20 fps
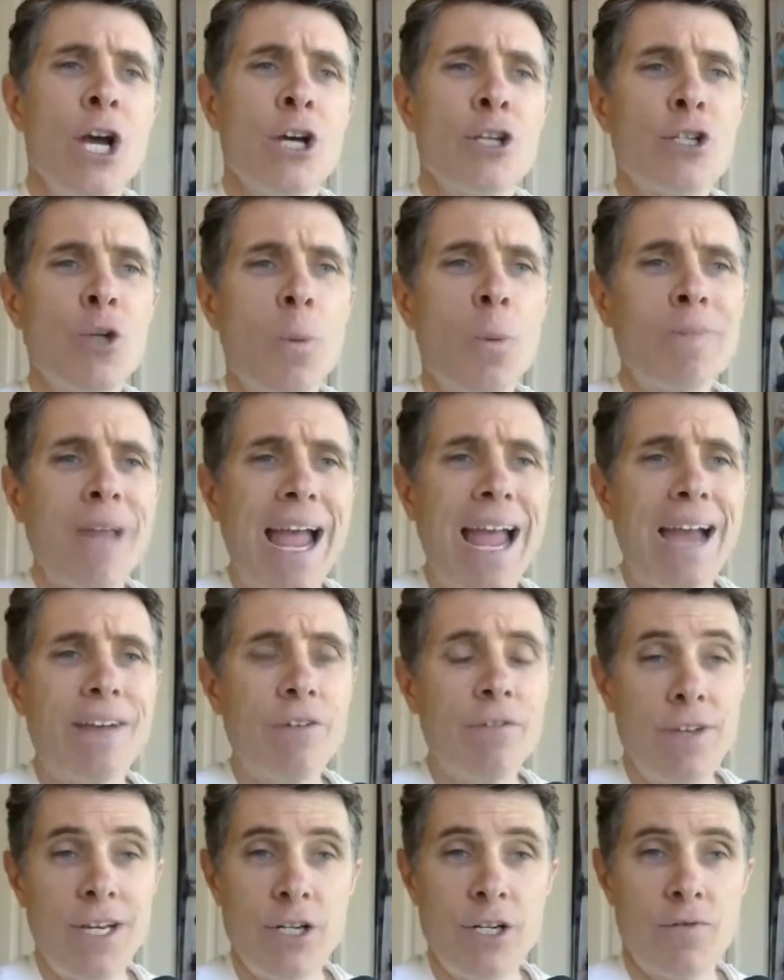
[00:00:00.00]
So I have
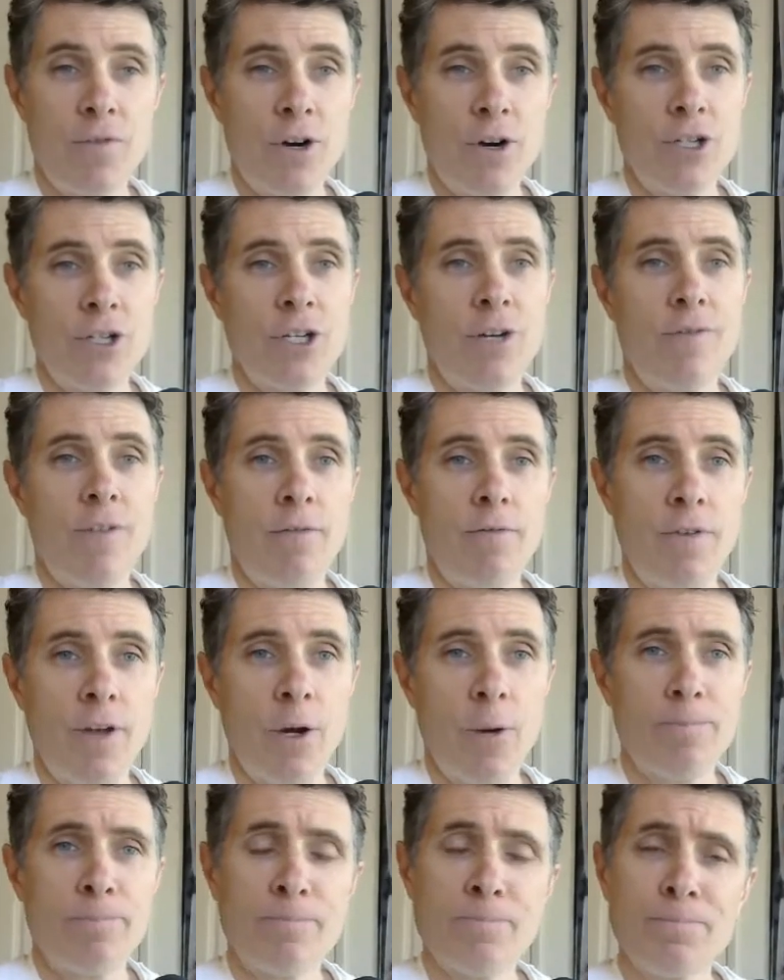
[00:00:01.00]
a finished version of the
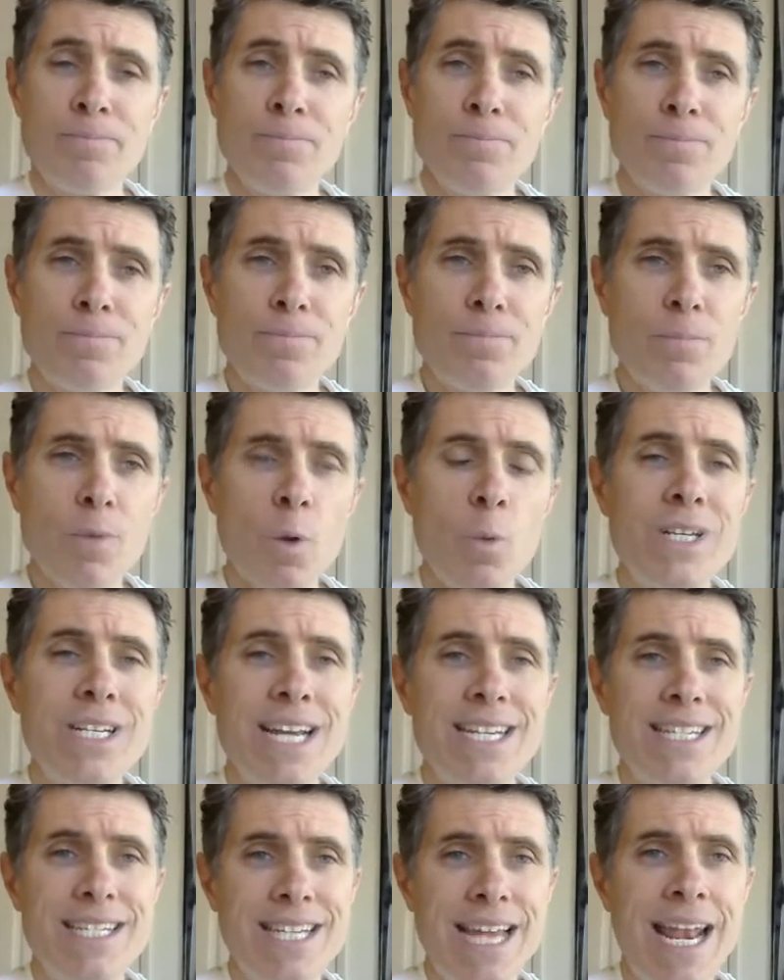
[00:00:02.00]
film which
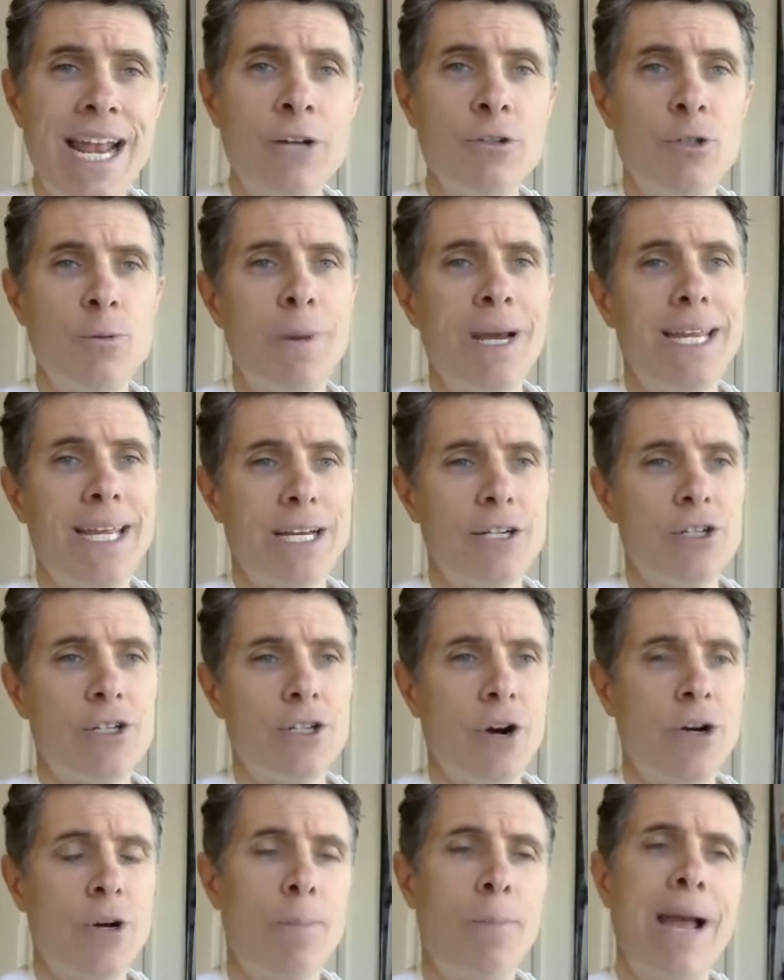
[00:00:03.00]
I sent out to my
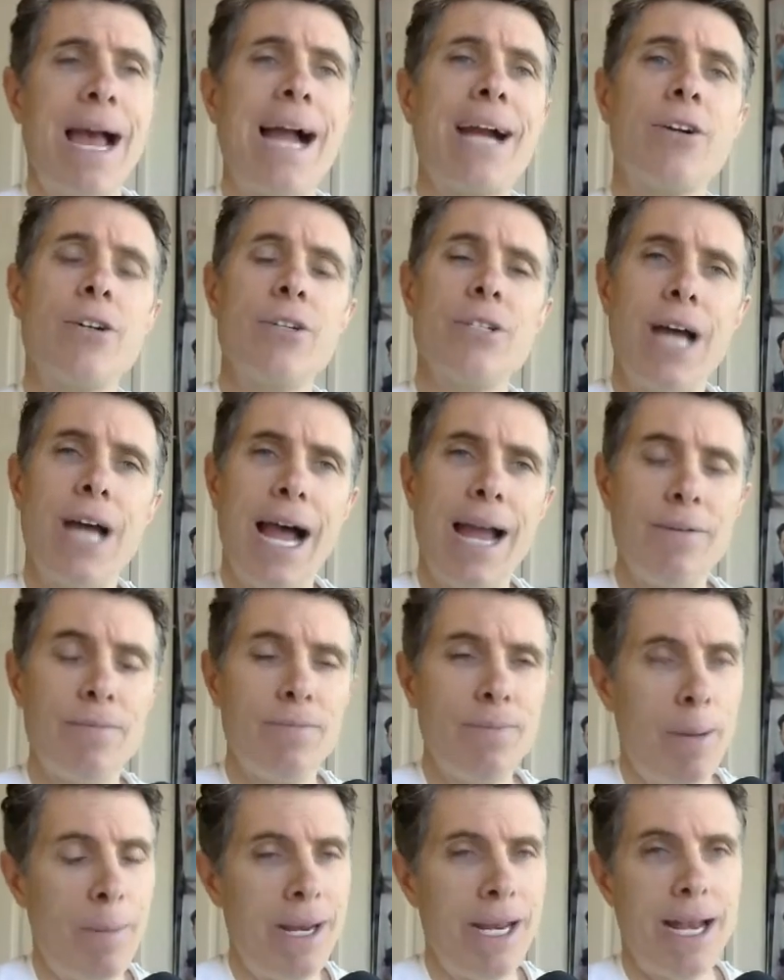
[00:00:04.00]
Kickstarter backers. I,
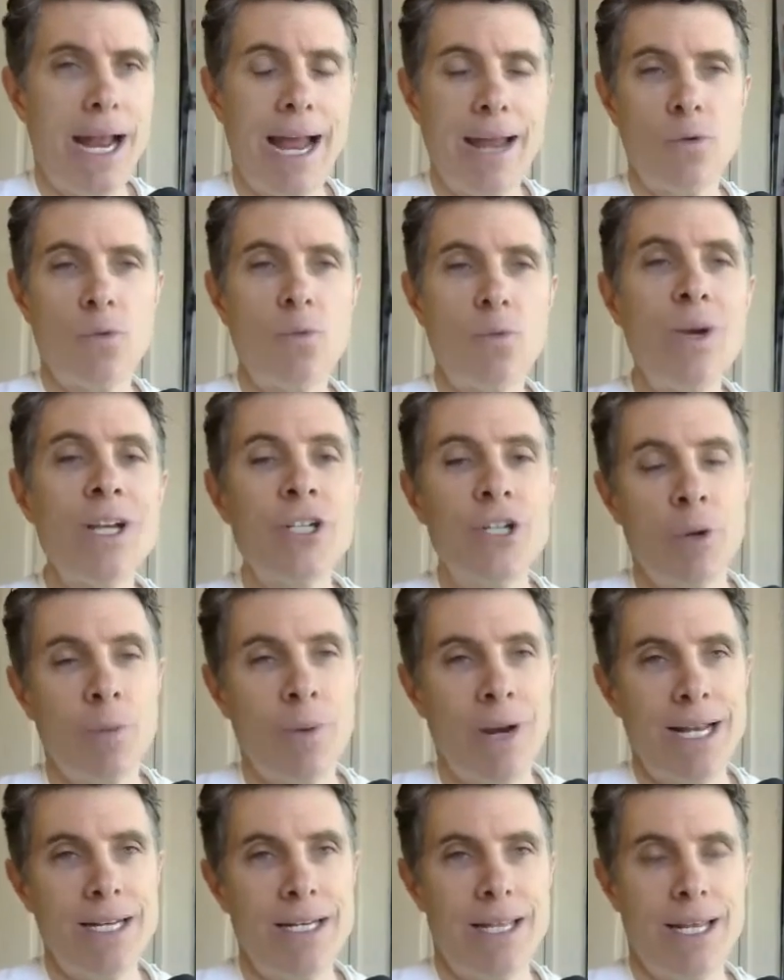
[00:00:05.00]
I, mean, I originally,
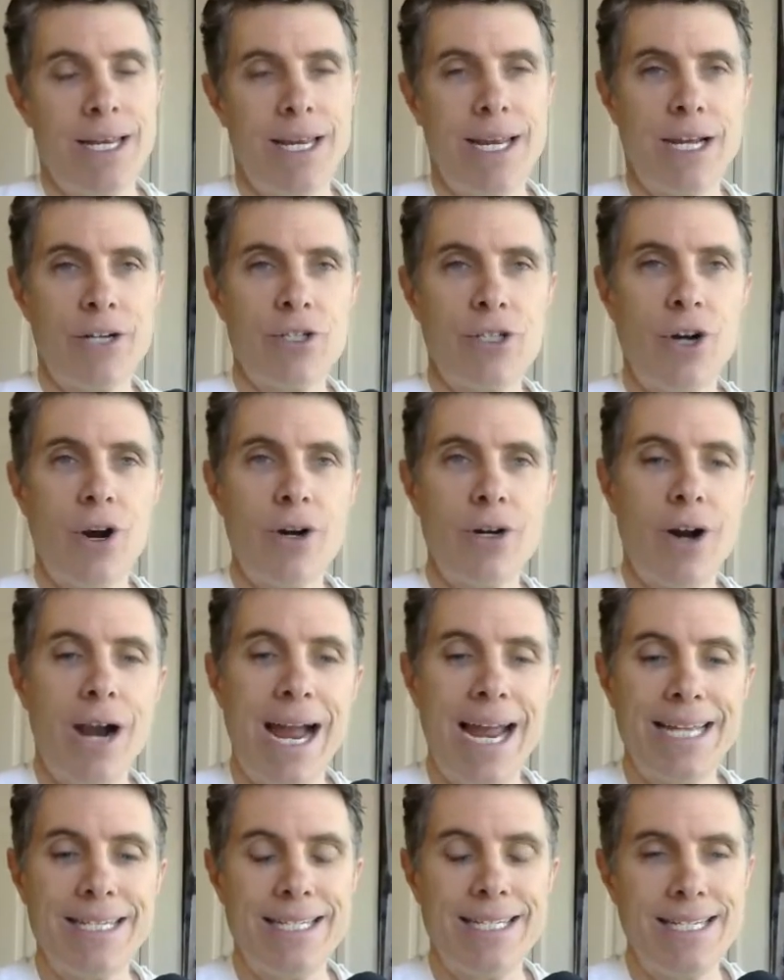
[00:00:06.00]
when I did the Kickstarter,
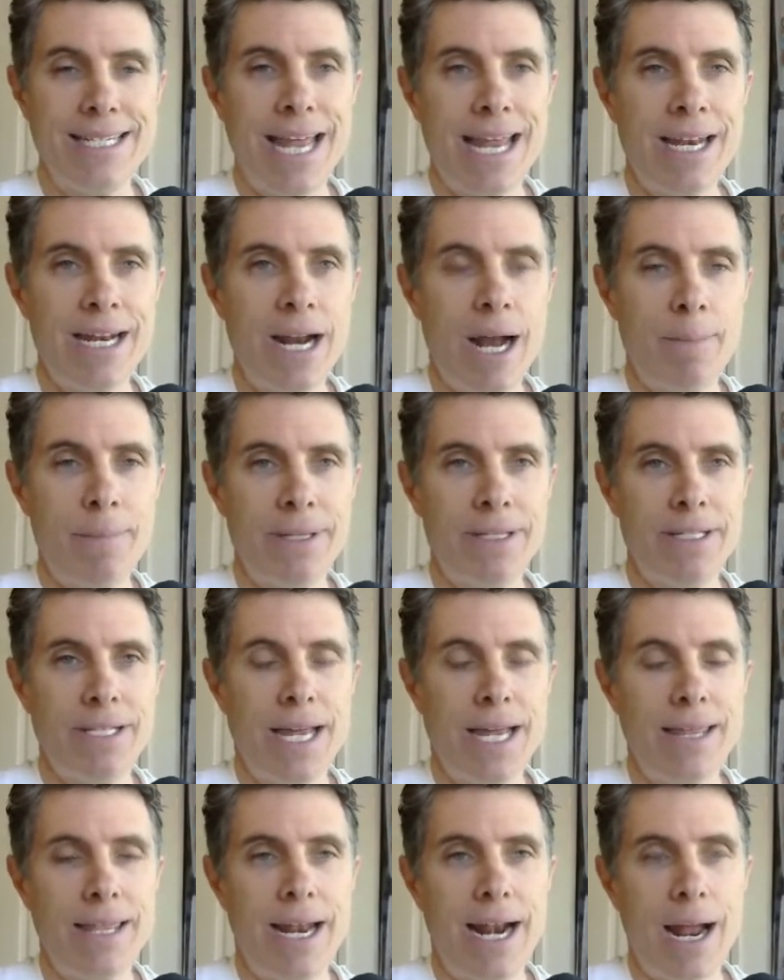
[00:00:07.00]
I had set it up and
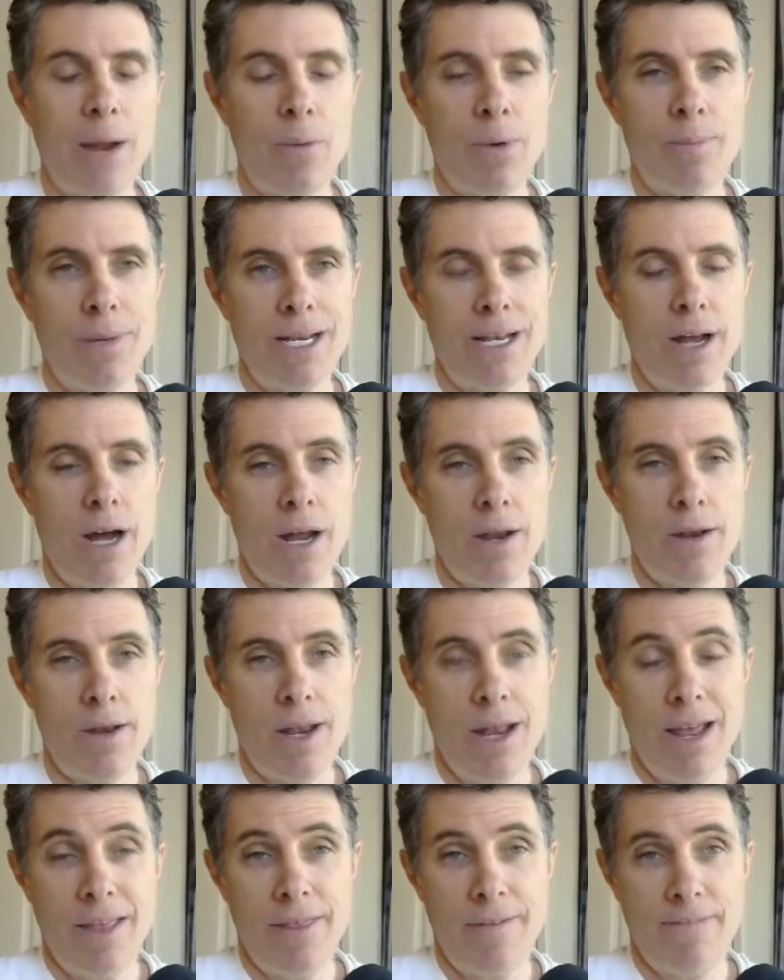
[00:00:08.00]
said that I would be done
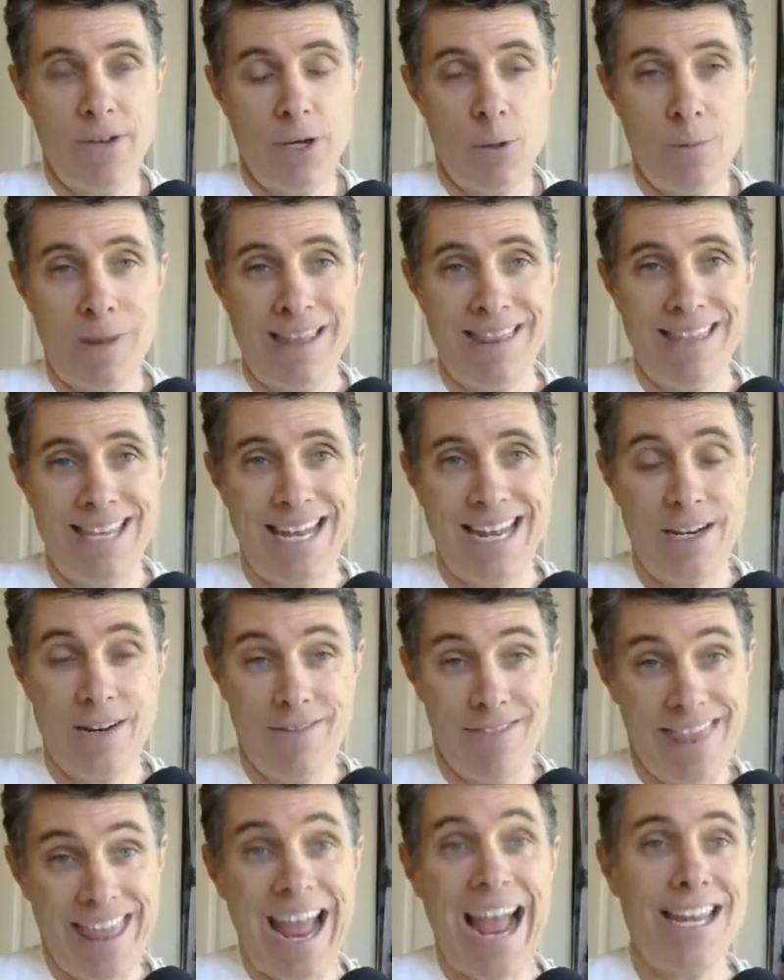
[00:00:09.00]
the film at the end
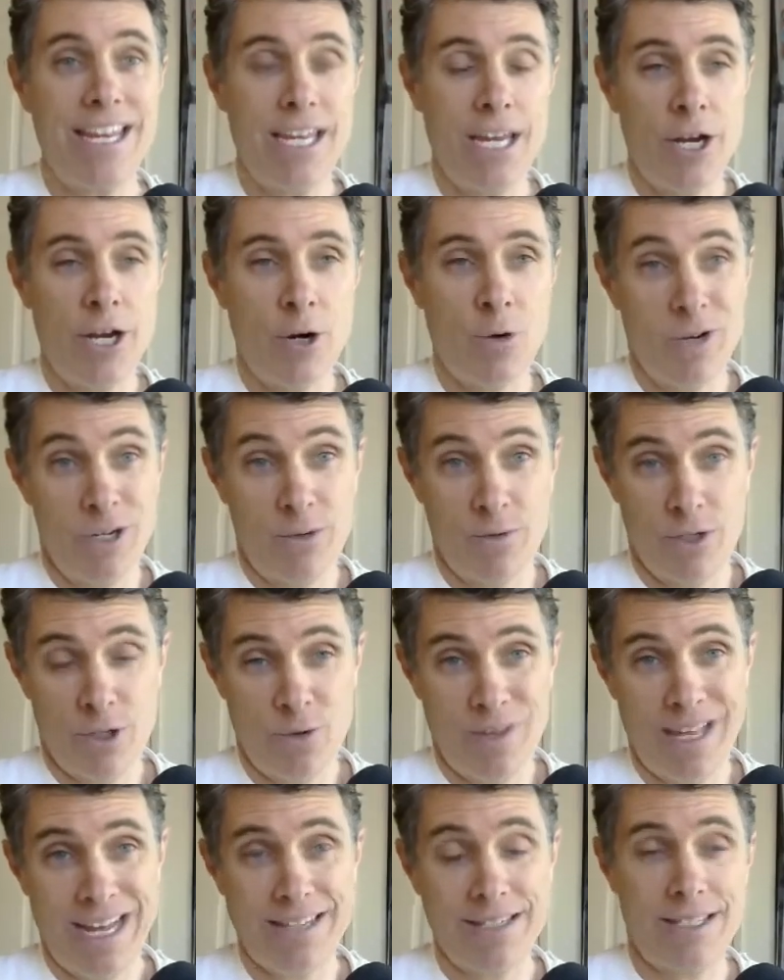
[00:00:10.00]
of that year, which was
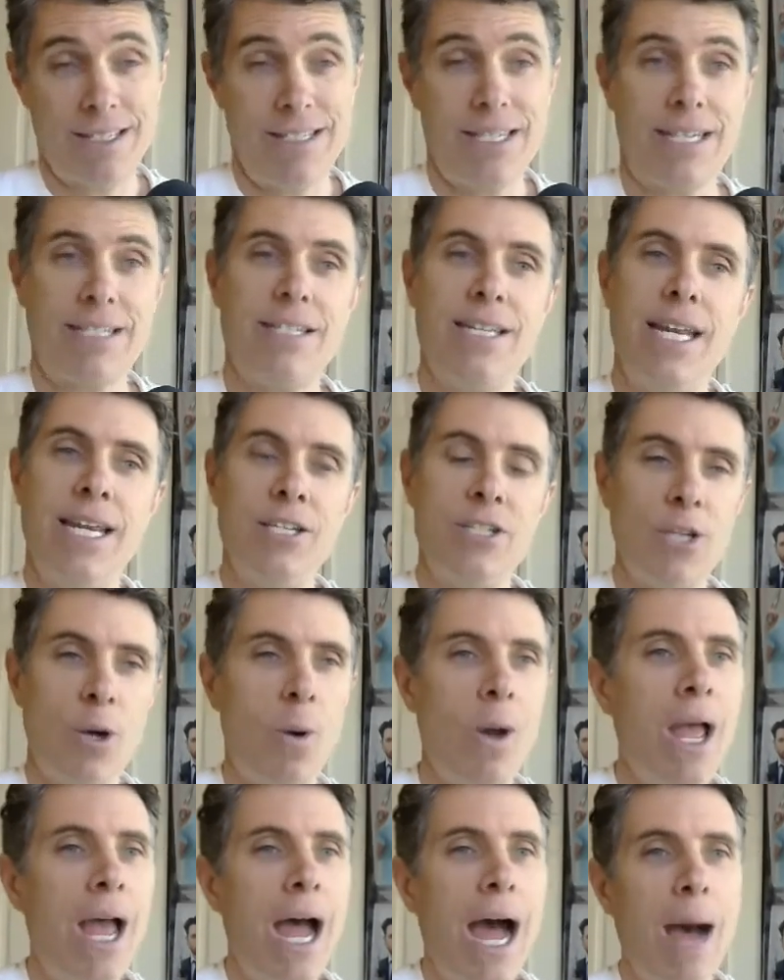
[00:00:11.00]
2016.
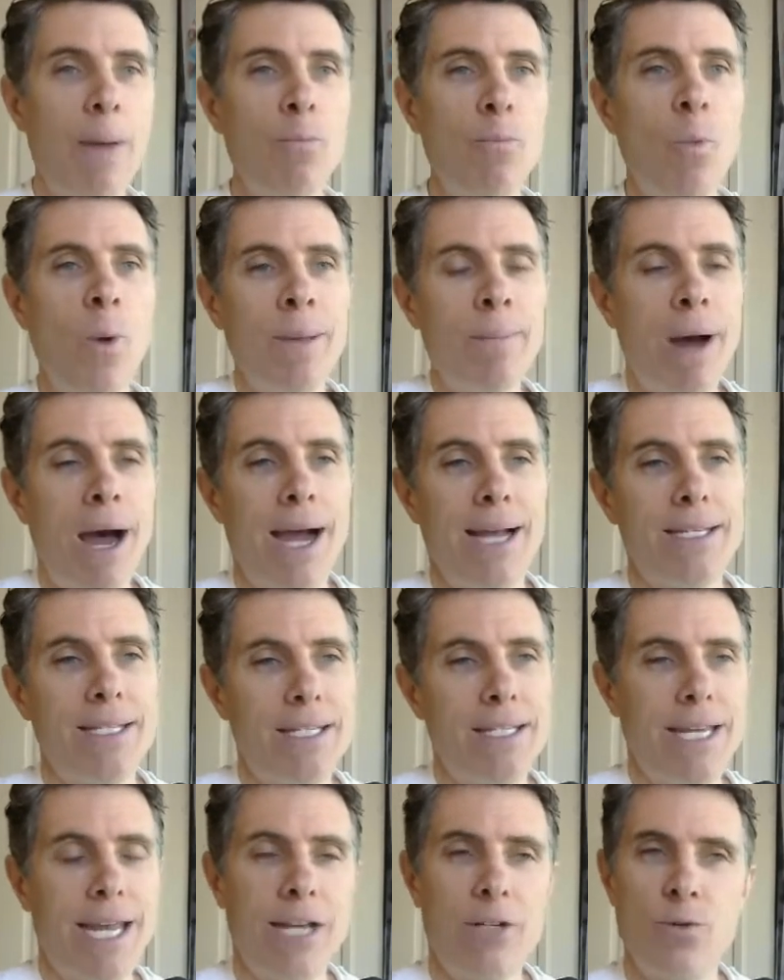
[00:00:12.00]
So I'm way behind
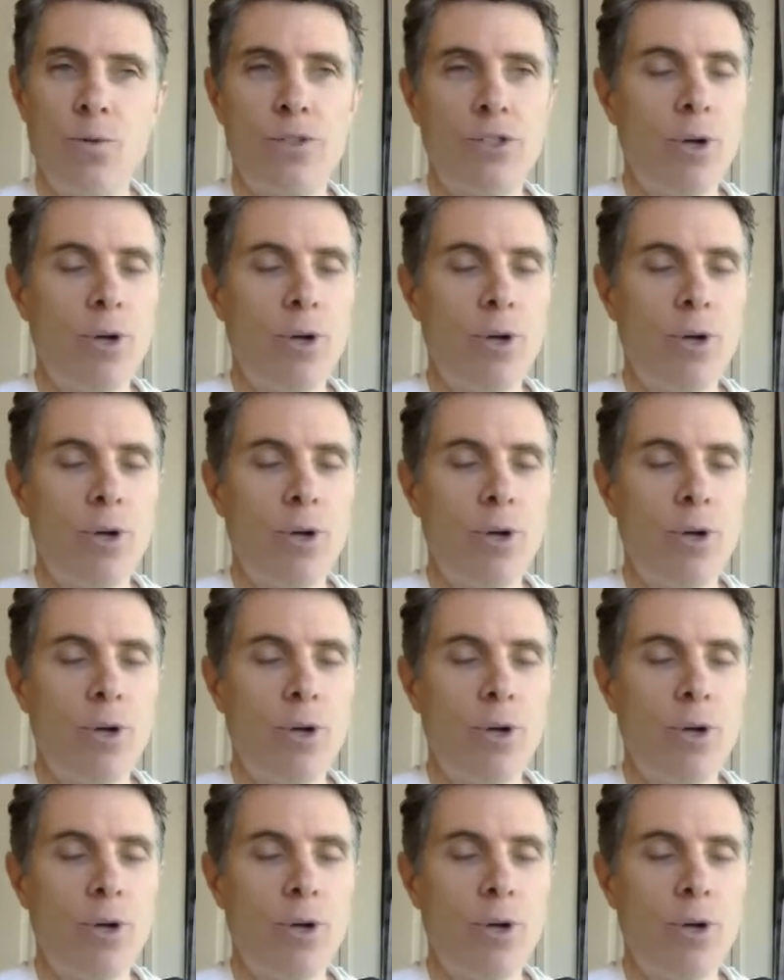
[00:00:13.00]
schedule.